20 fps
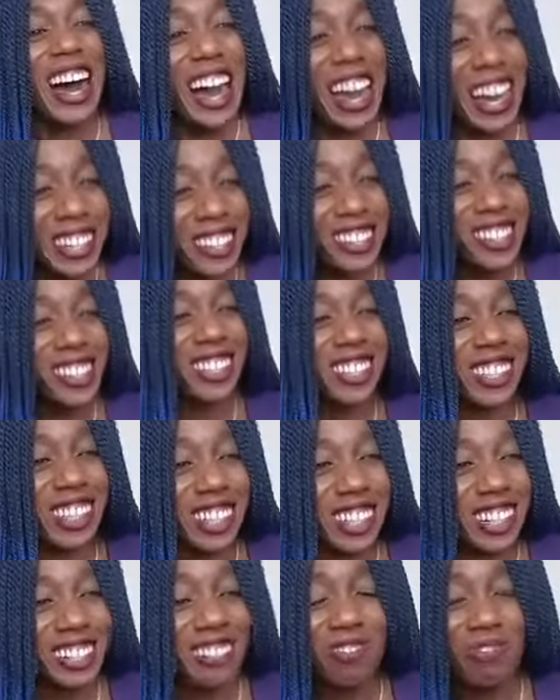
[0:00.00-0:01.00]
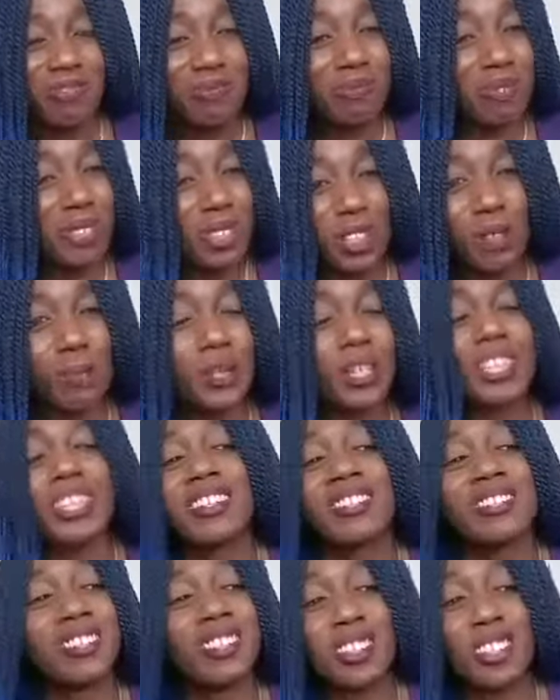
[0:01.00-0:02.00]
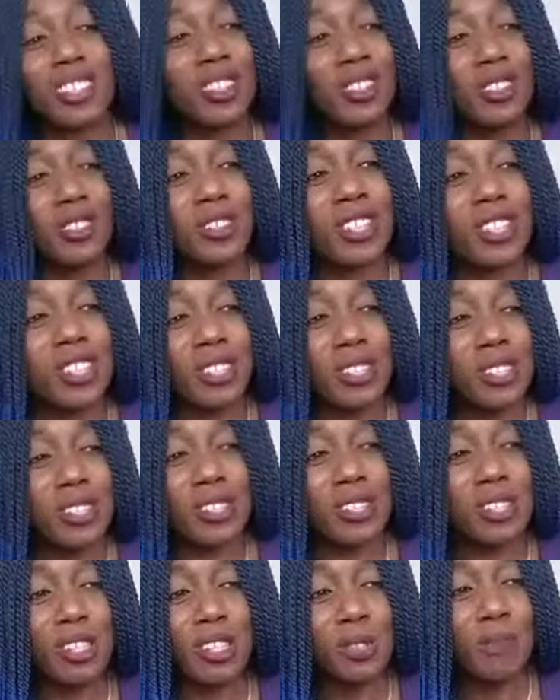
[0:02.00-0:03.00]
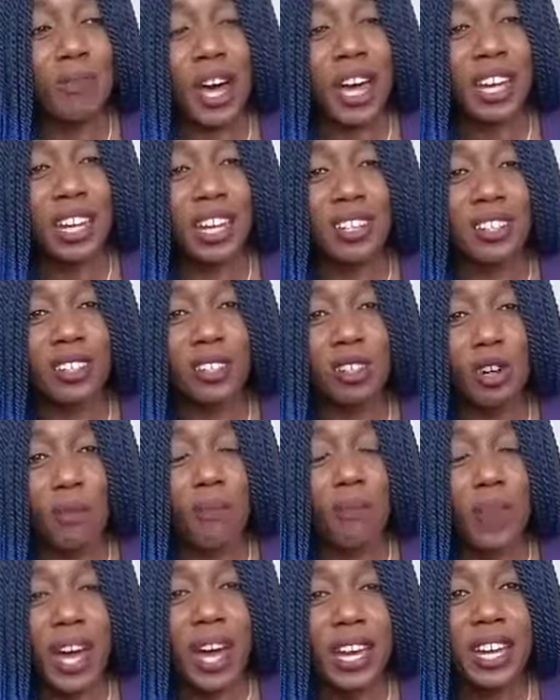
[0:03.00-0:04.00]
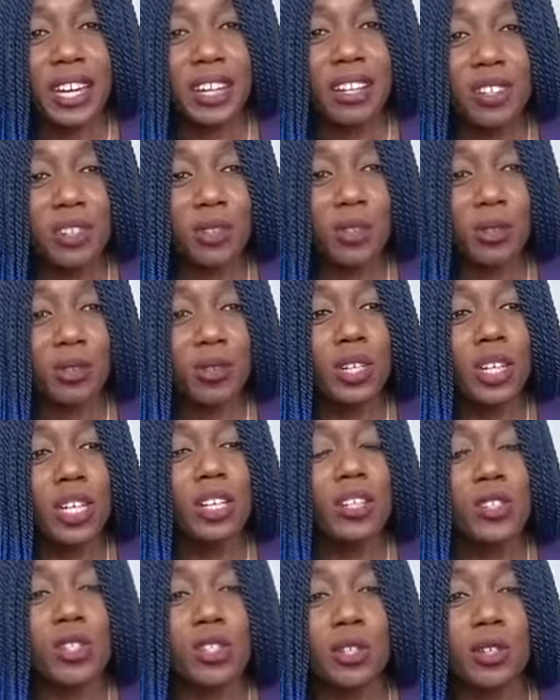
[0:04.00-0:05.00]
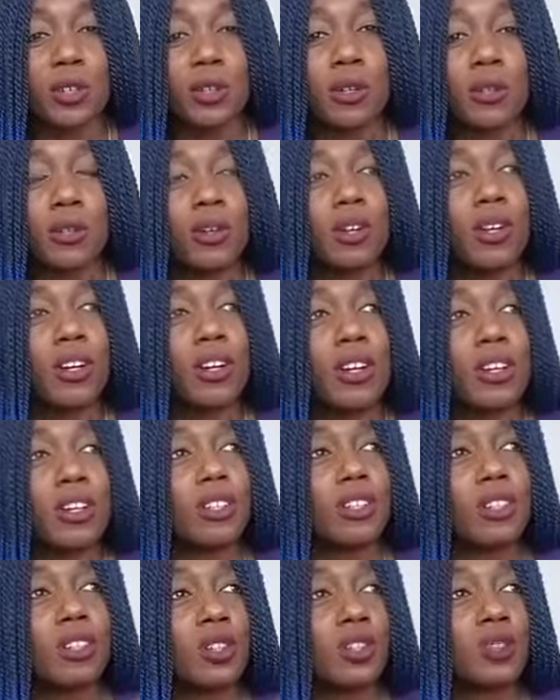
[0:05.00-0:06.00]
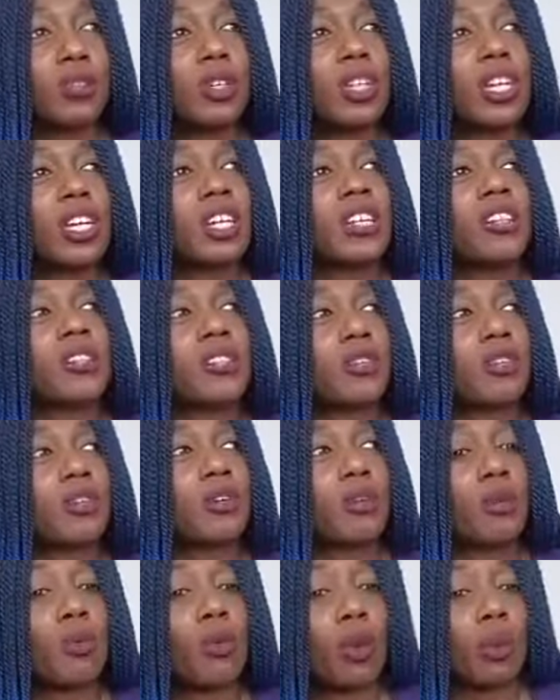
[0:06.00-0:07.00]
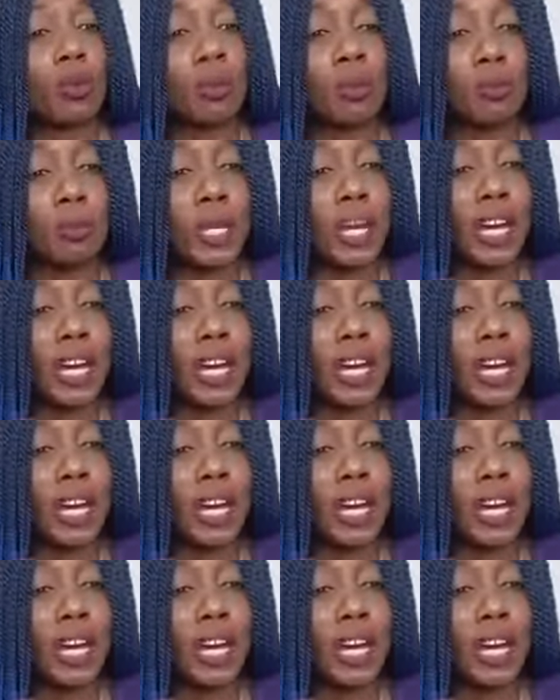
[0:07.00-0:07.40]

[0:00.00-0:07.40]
actually, nobody, you know, it, it, it's fine. You're fine. You don't need to. You don't need to uh, be